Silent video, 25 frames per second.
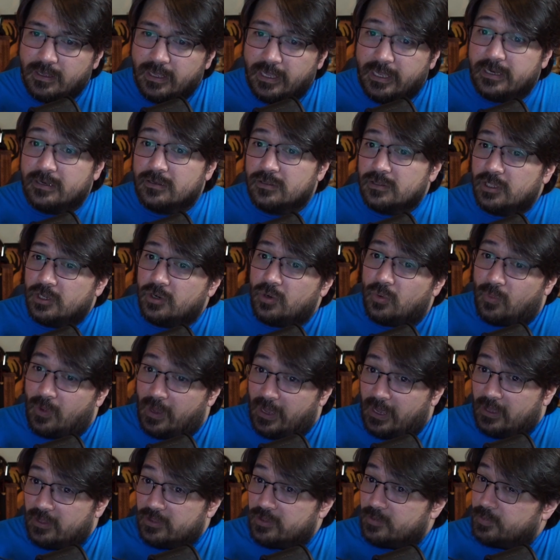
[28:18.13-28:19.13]
In a little
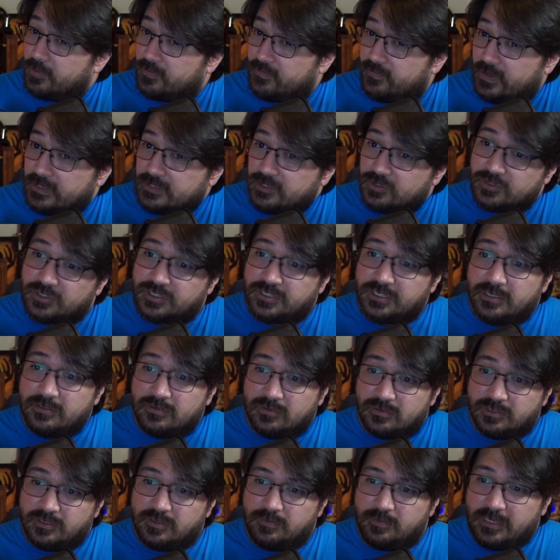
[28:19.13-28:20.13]
while, the professor
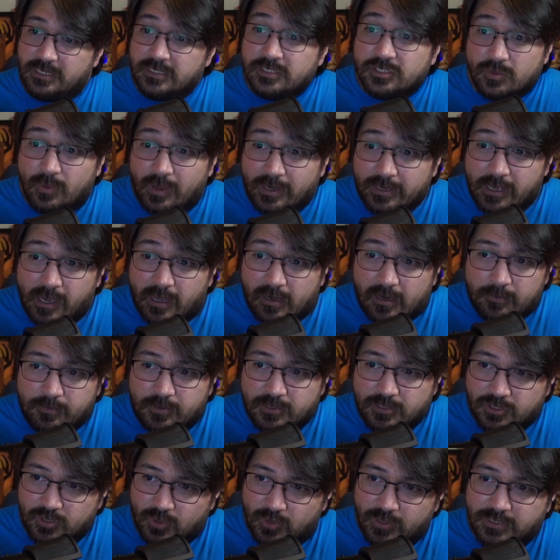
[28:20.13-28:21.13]
signaled to me, so I got up
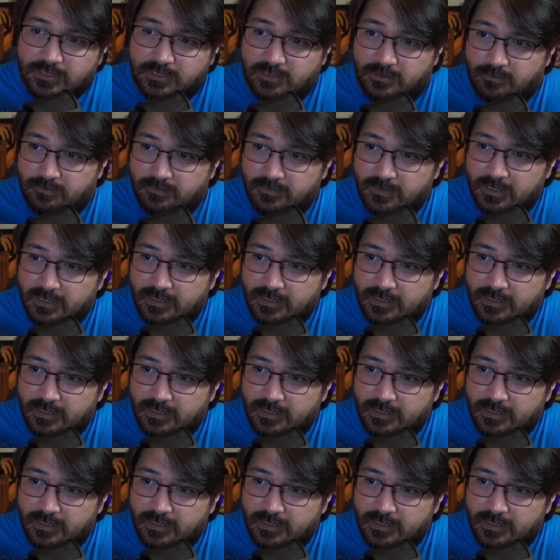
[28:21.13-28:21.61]
and joined him.